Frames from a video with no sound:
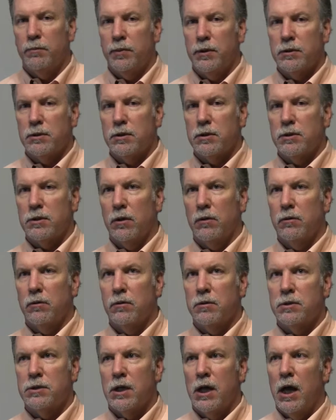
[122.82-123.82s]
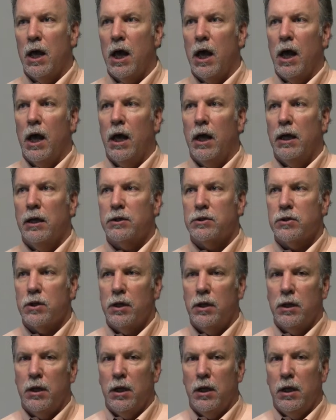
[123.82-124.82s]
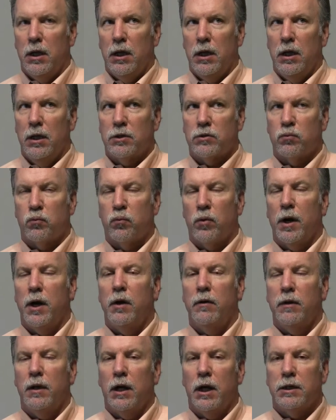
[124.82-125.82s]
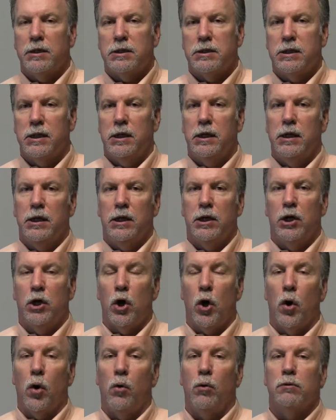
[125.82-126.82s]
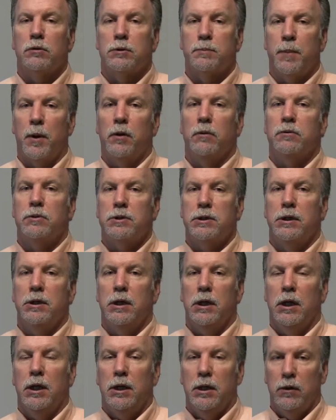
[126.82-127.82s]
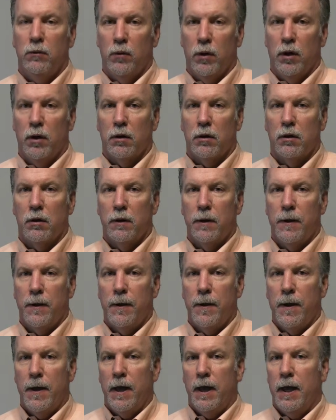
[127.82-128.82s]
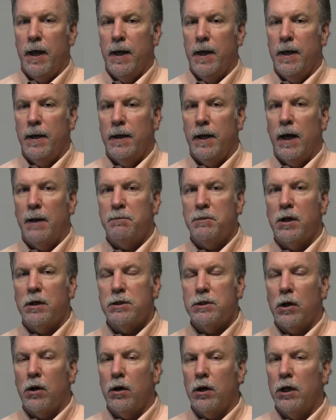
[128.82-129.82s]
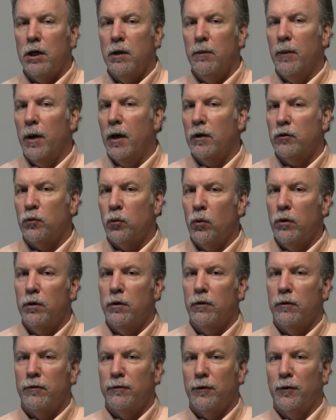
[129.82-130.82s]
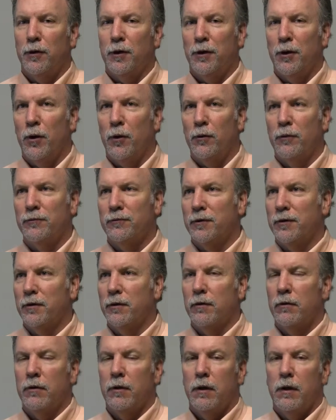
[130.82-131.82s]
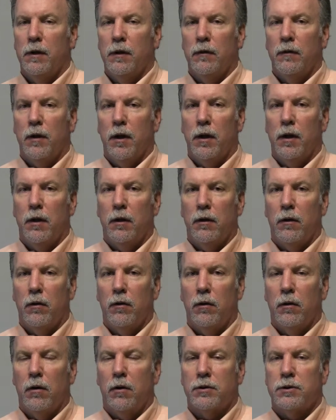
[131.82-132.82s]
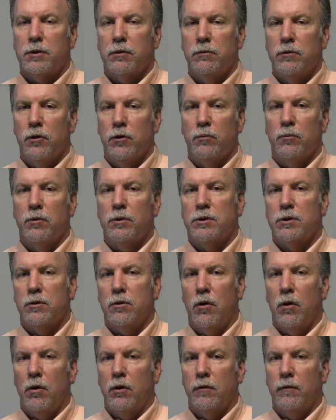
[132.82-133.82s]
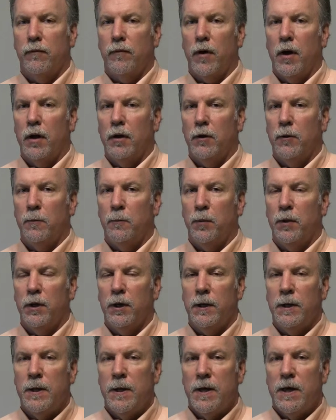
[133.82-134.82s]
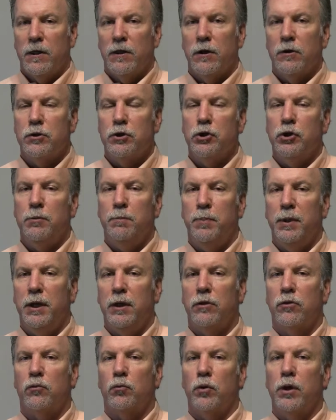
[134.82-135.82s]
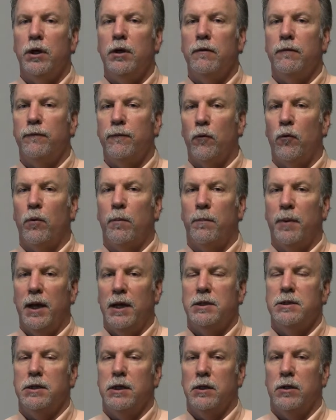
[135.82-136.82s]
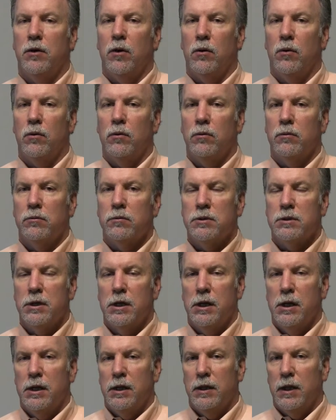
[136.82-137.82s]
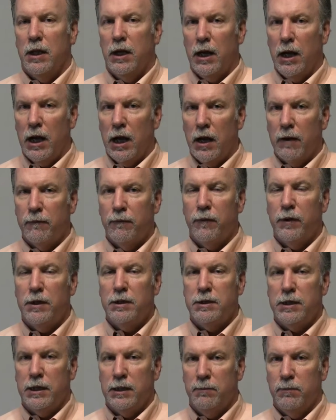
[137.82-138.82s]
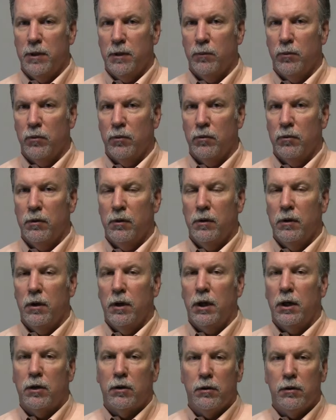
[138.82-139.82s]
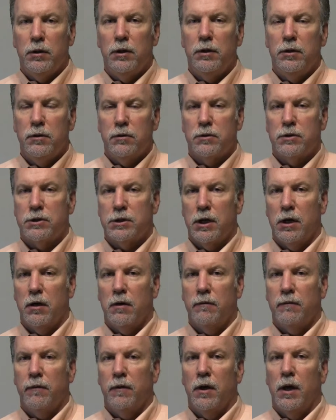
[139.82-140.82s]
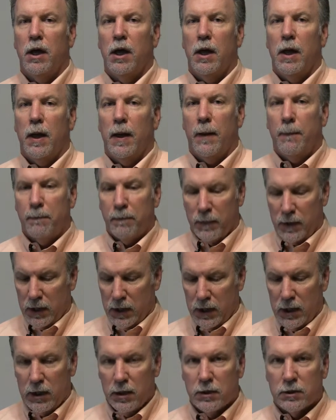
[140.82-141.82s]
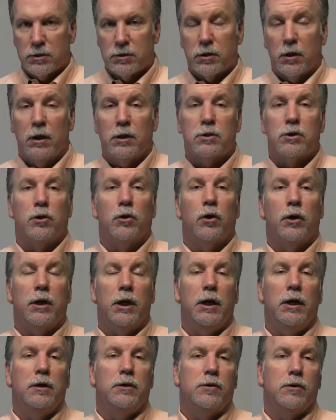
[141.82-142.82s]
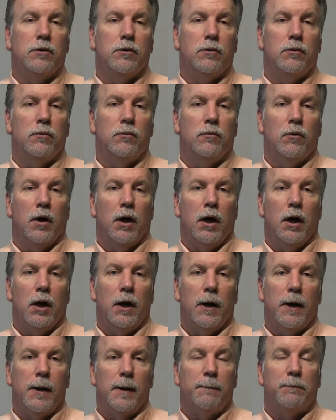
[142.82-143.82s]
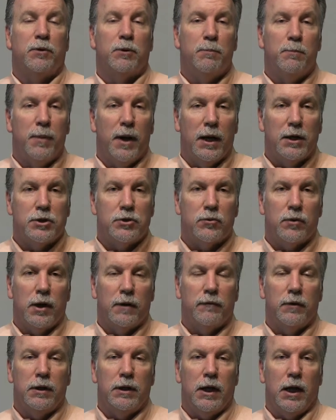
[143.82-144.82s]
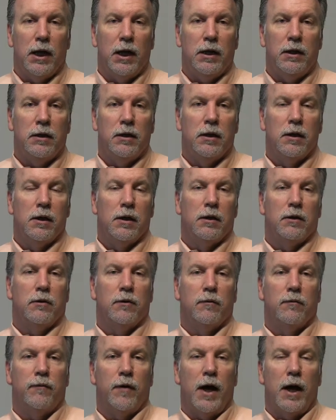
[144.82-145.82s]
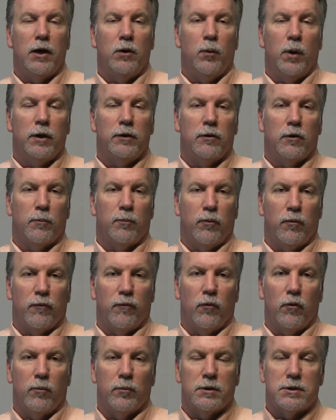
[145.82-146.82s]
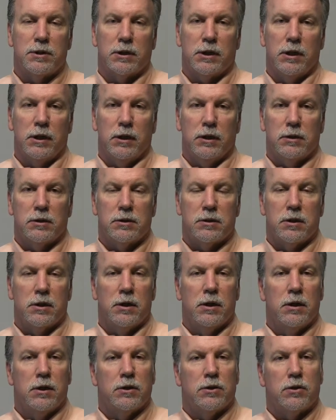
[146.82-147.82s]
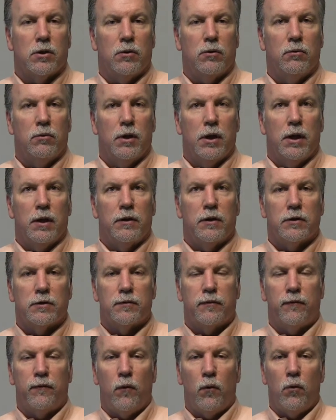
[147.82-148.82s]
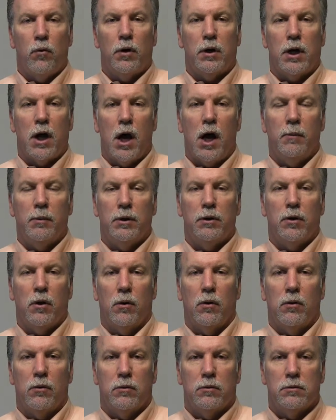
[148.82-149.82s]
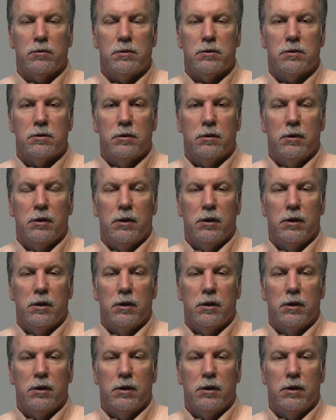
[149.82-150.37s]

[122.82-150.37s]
with business owners, it's rare that I see goals posted anywhere. And I'm not talking about 20 or 30 goals that are so numerous and hard to follow, but there should be 3 to 4 basic goals that every team member, including yourself, is looking to measure every day, to evaluate their performance against. So there's 4 common goals